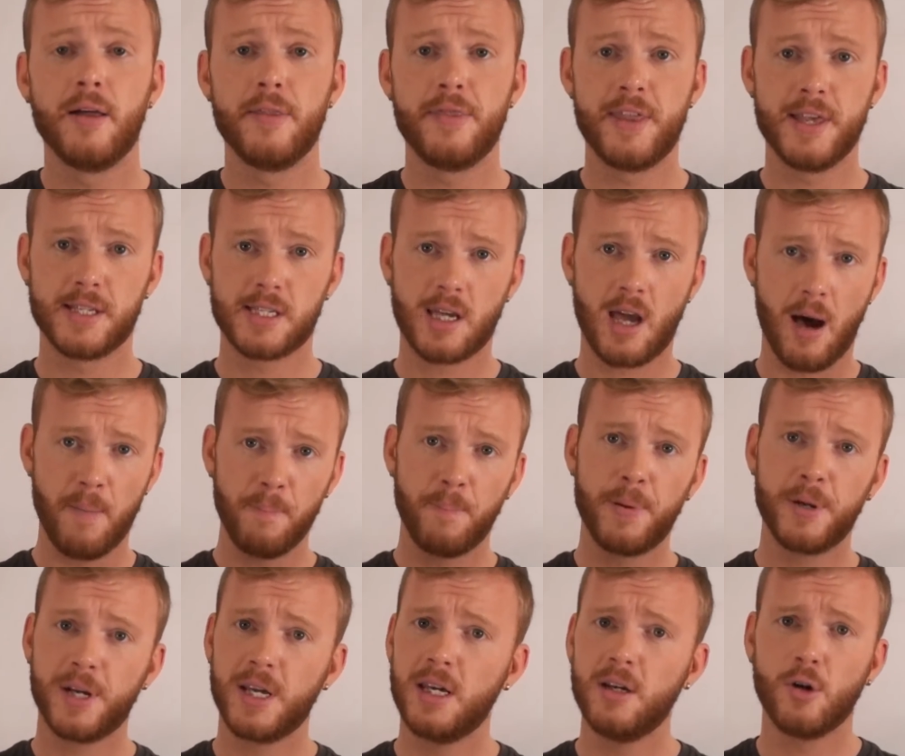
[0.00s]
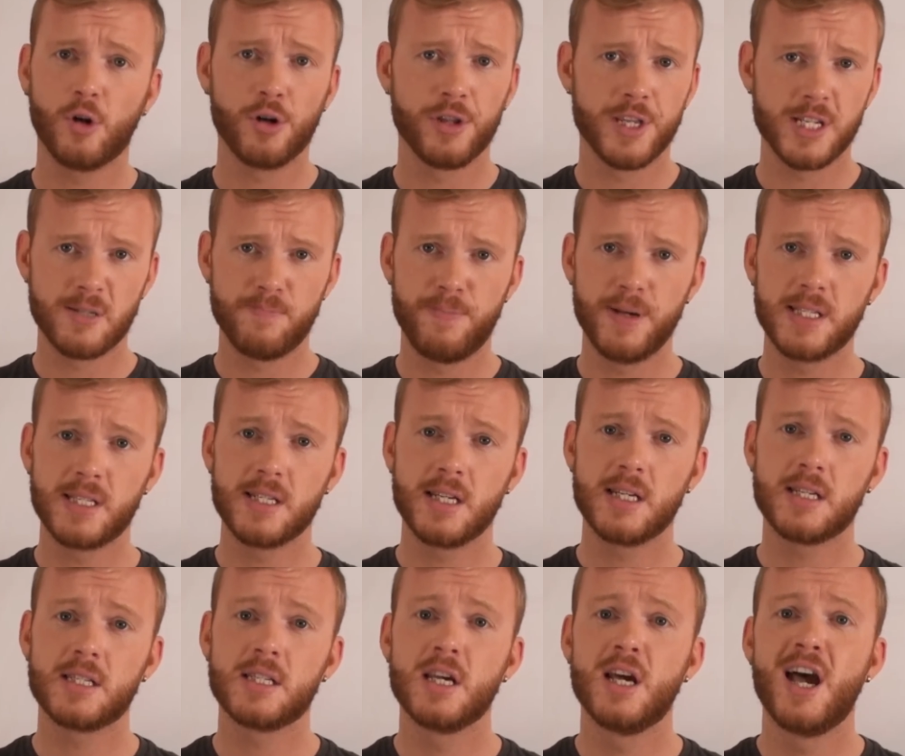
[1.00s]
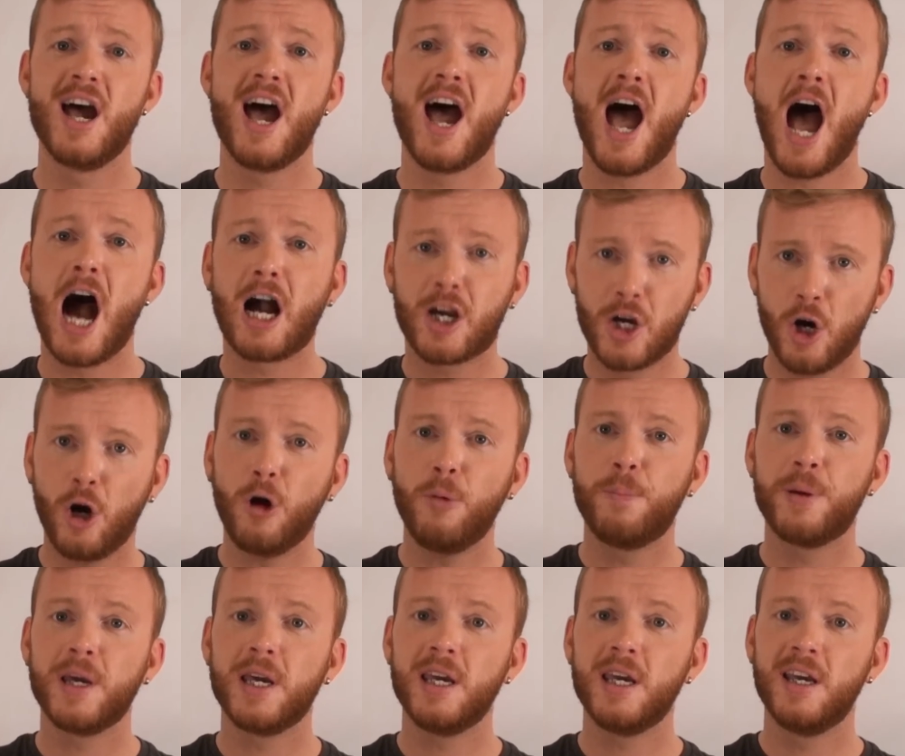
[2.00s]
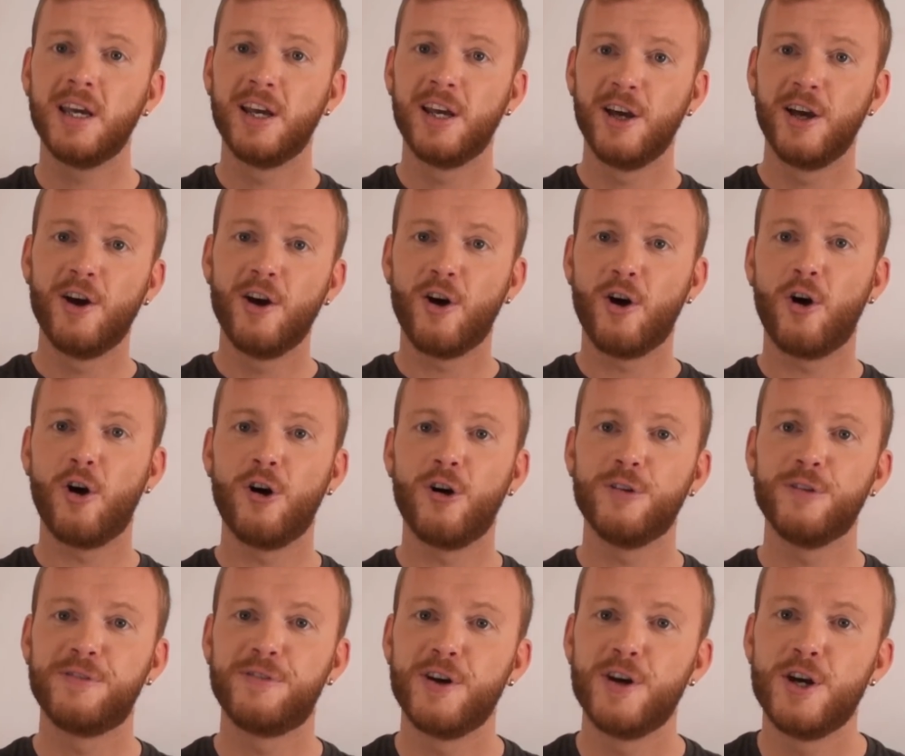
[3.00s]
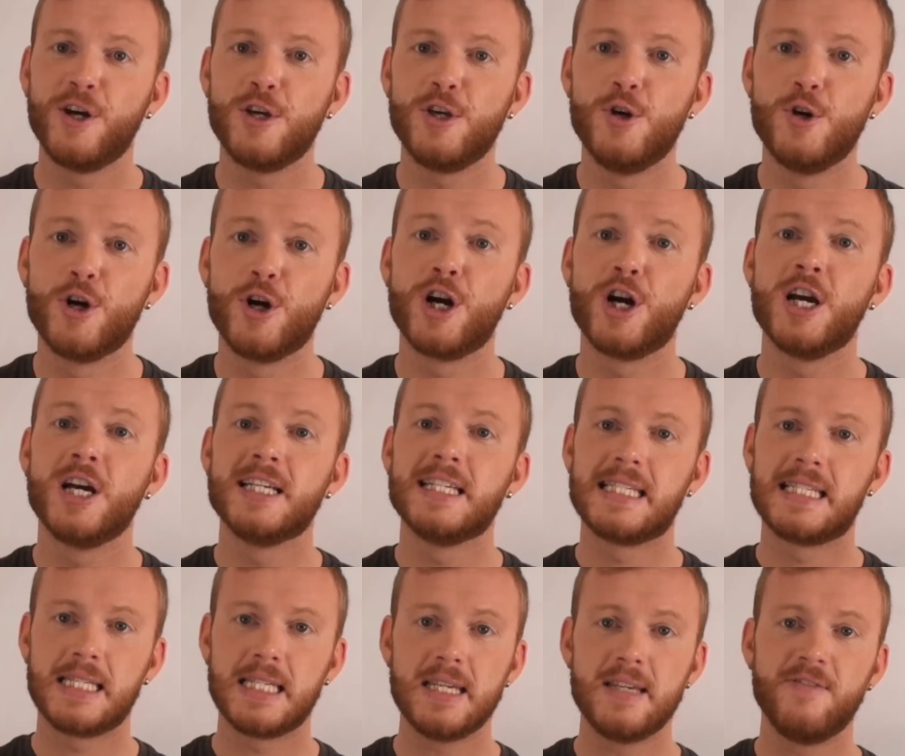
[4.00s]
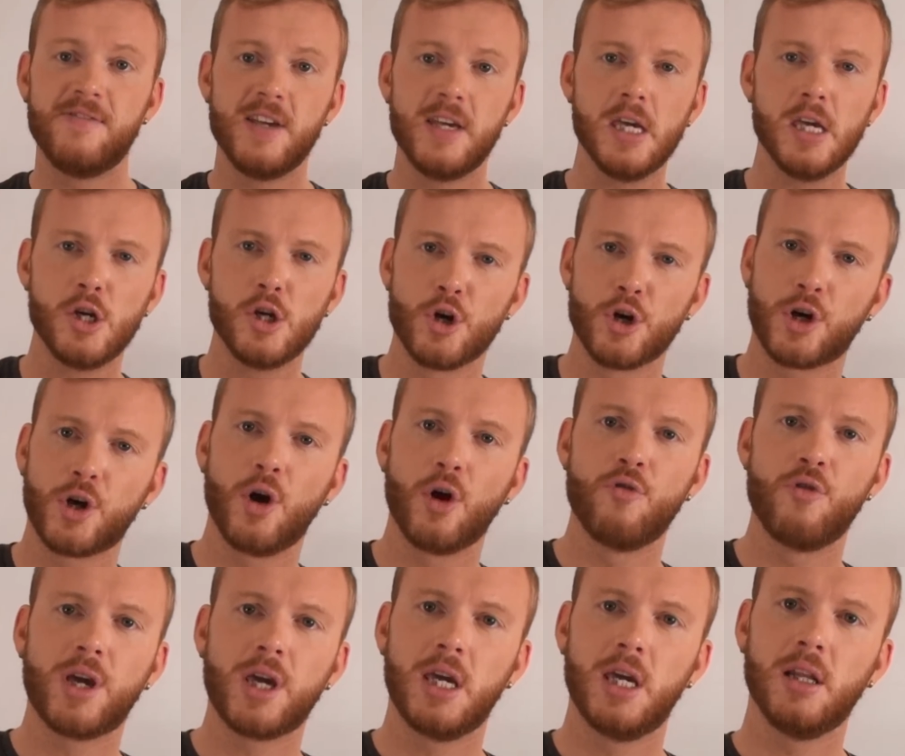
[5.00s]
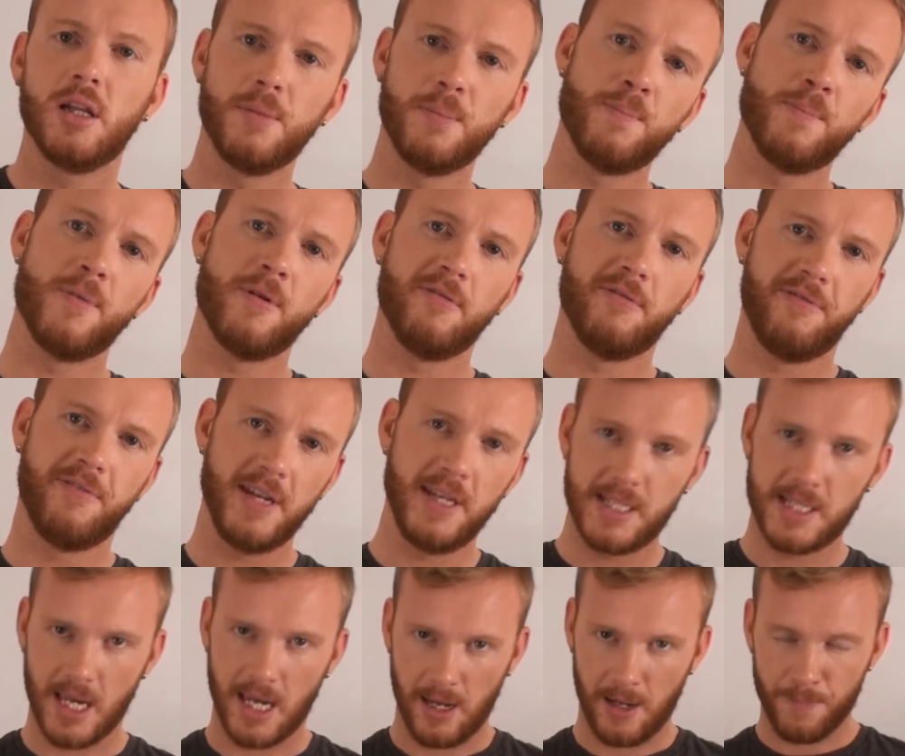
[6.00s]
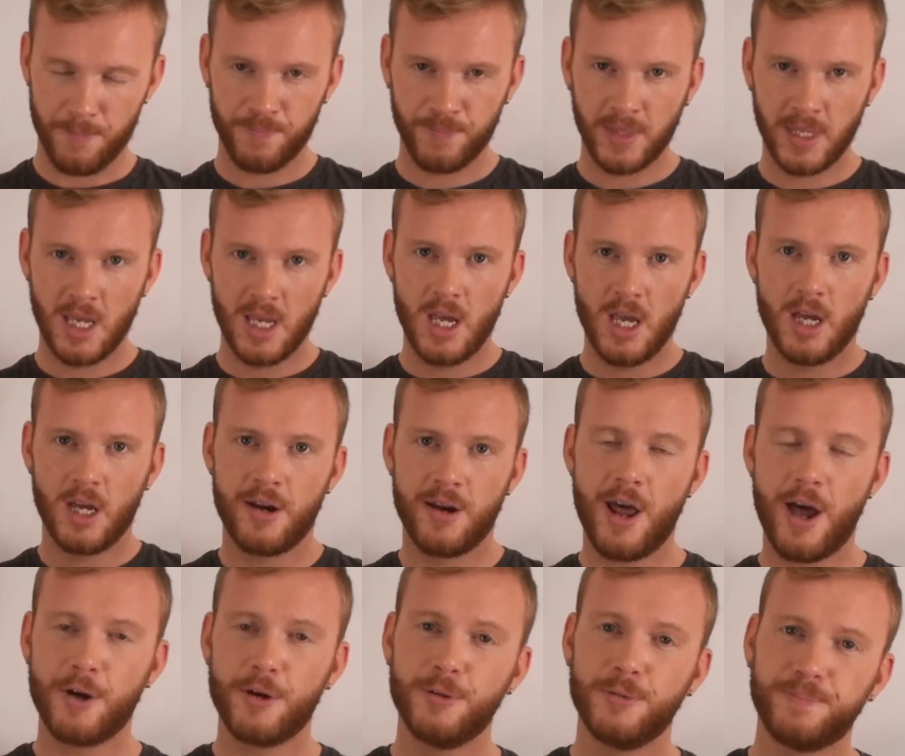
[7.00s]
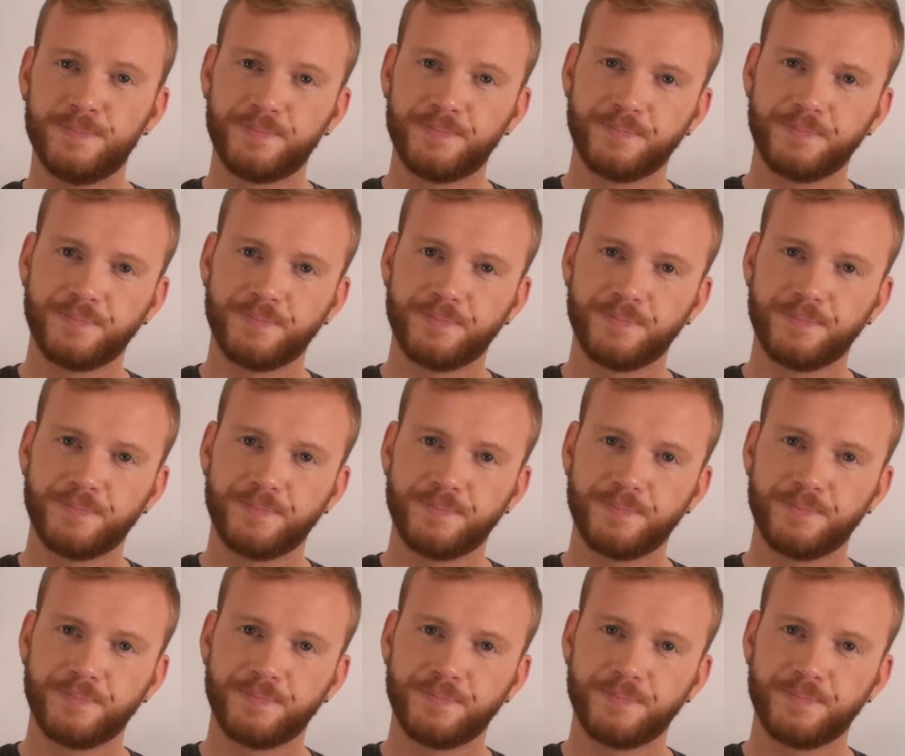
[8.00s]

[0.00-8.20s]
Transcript: this company or this business a copy of your CV, your curriculum vitae. Now,